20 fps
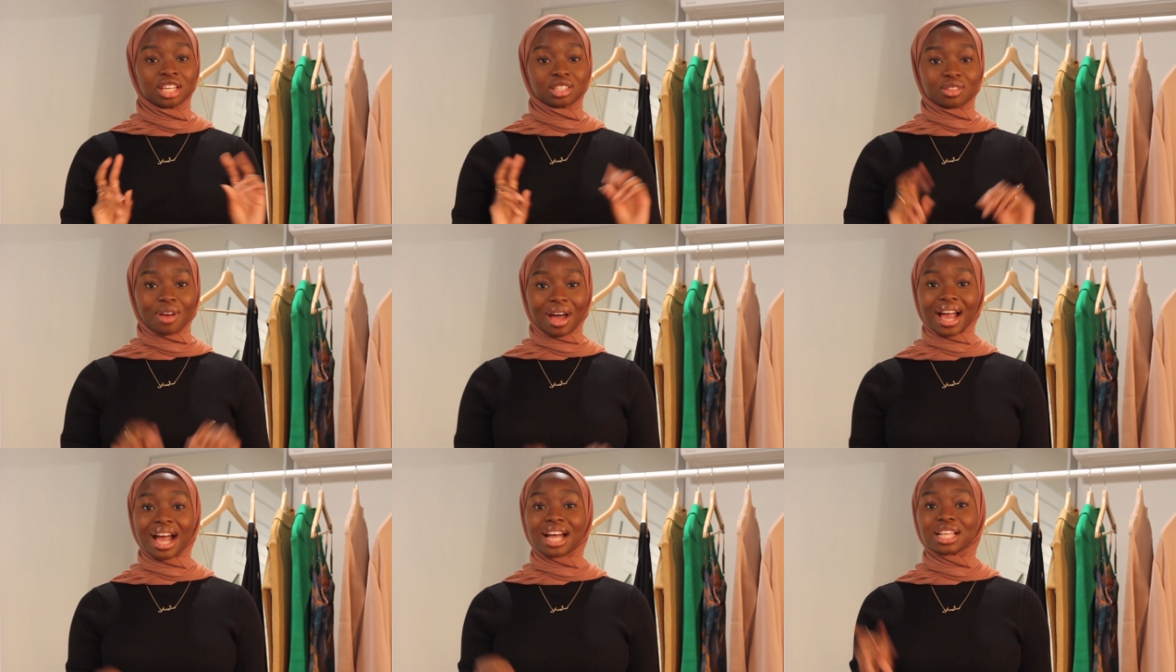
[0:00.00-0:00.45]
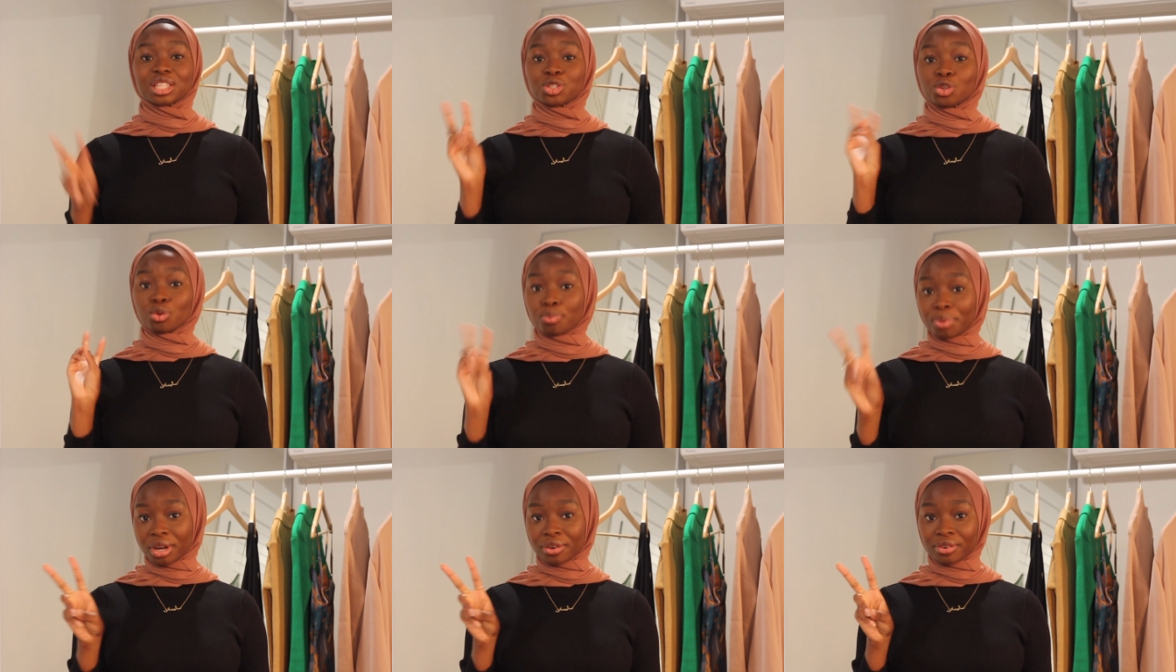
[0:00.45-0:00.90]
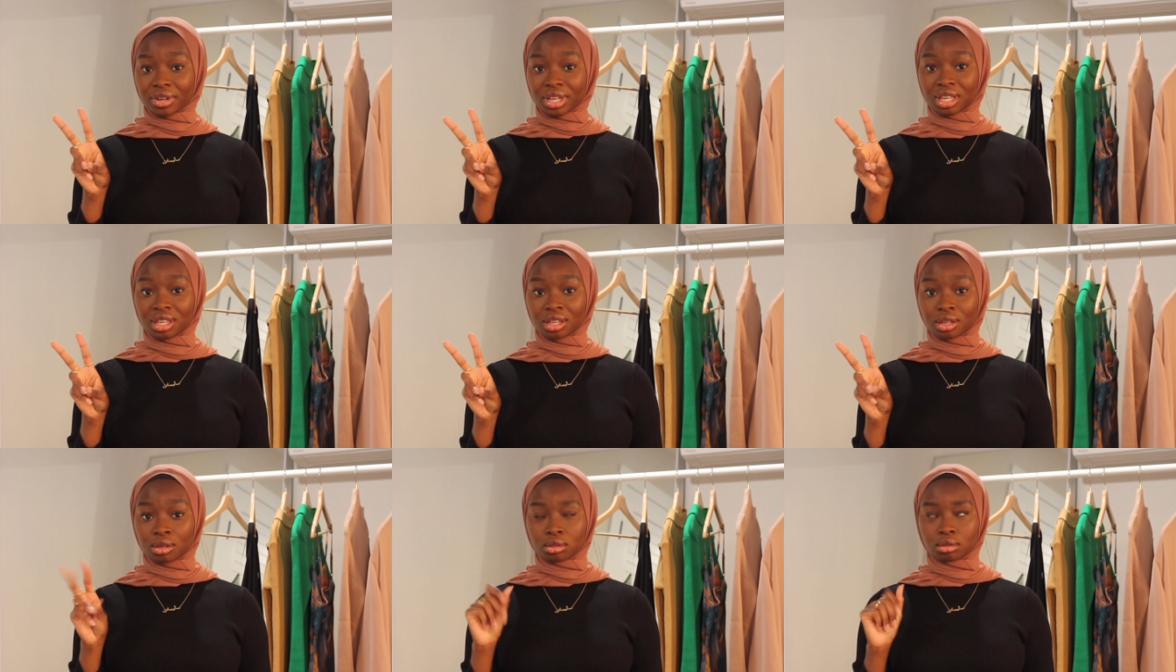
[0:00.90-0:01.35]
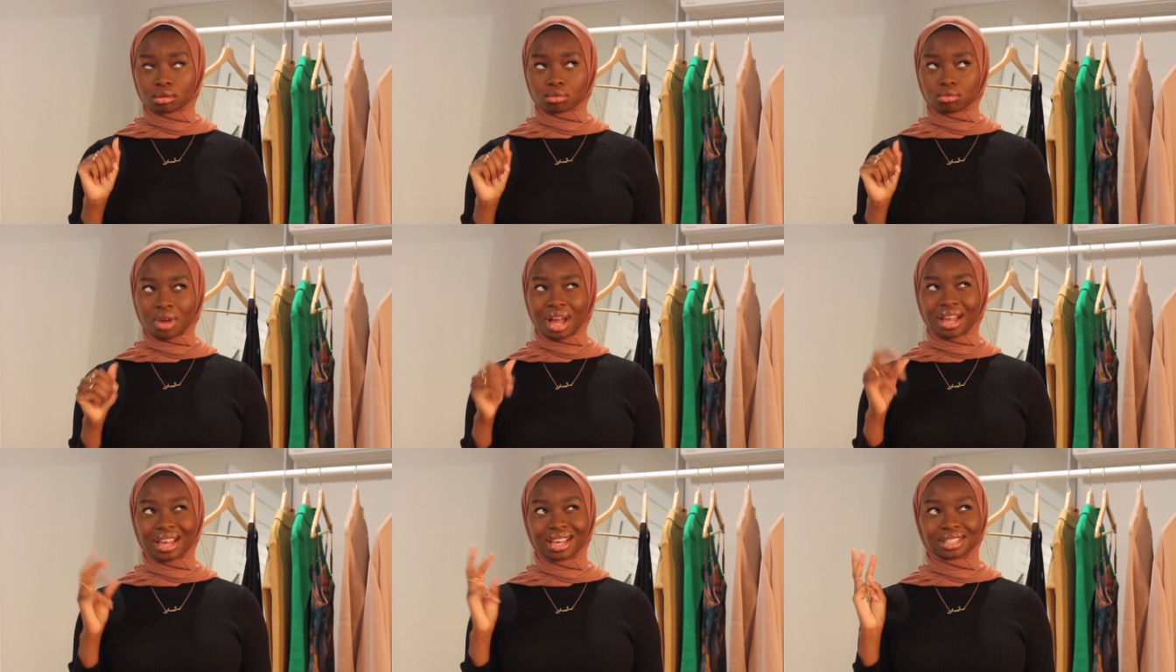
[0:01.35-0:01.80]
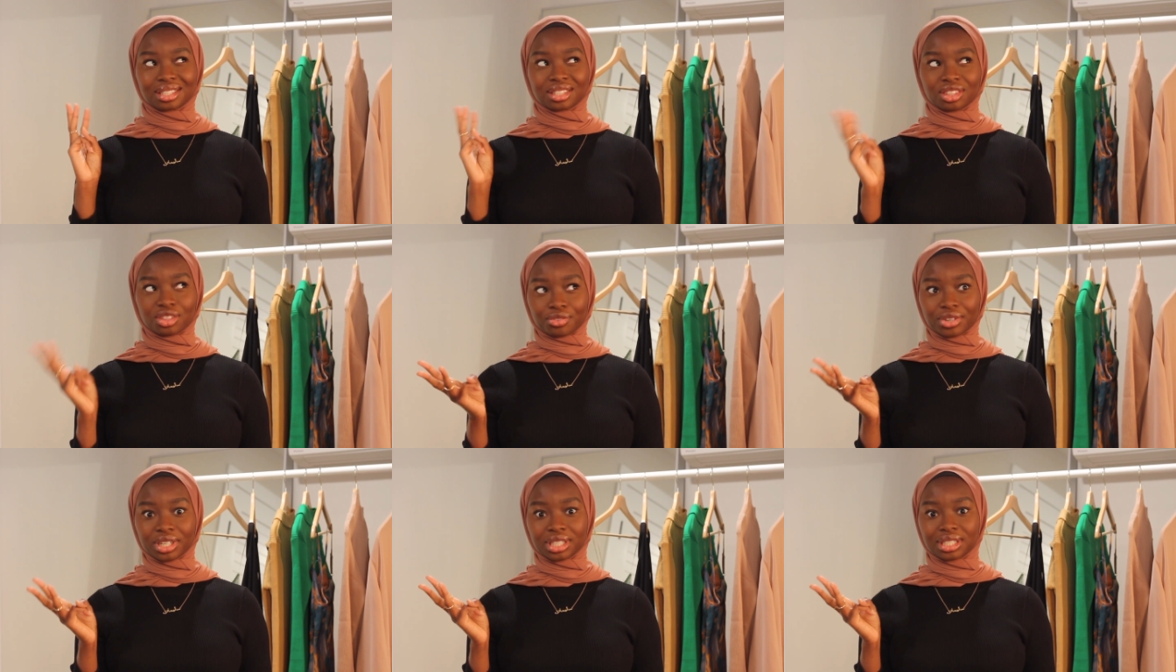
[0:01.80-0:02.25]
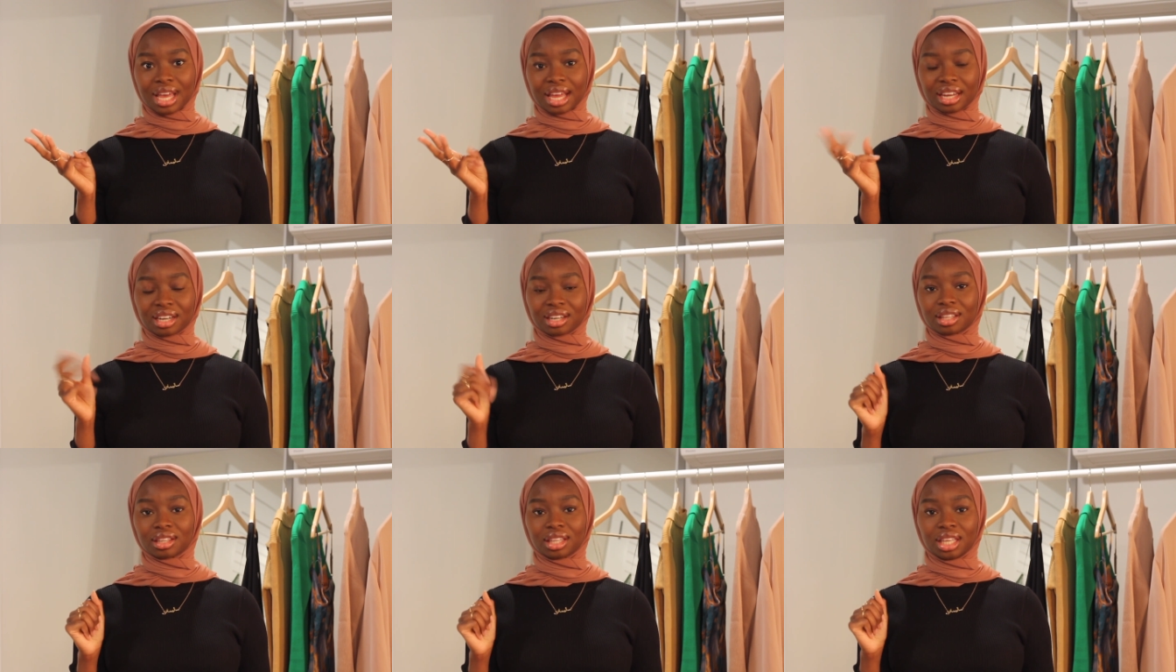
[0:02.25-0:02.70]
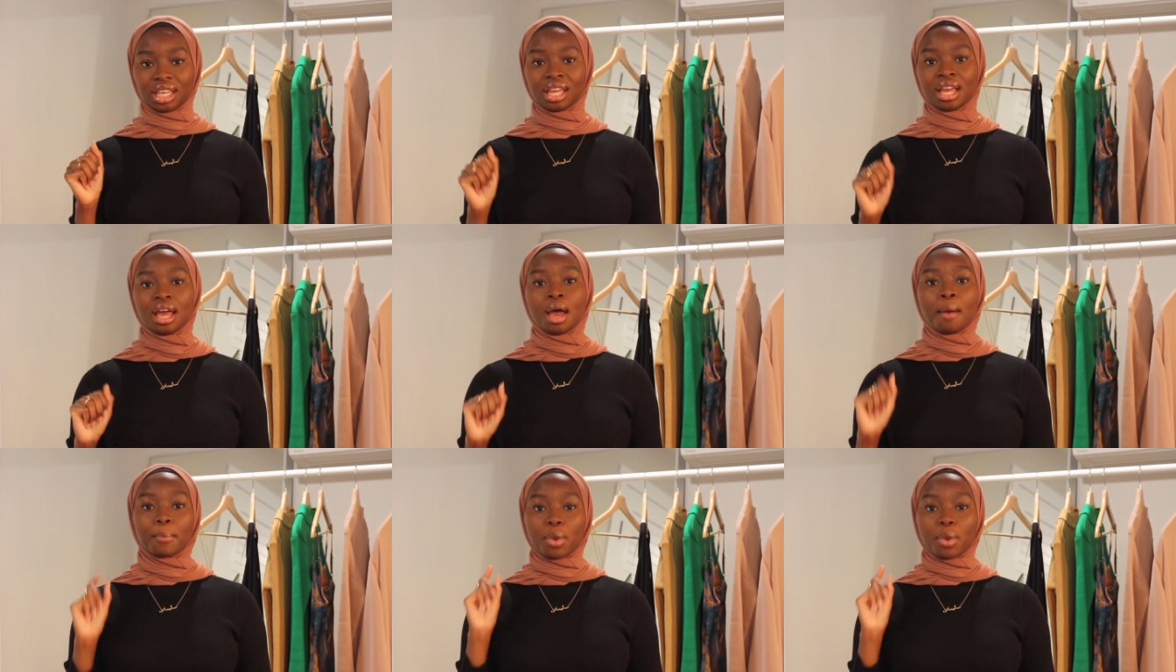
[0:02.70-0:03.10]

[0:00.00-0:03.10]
So I got two pair of heels. Well, I guess three technically,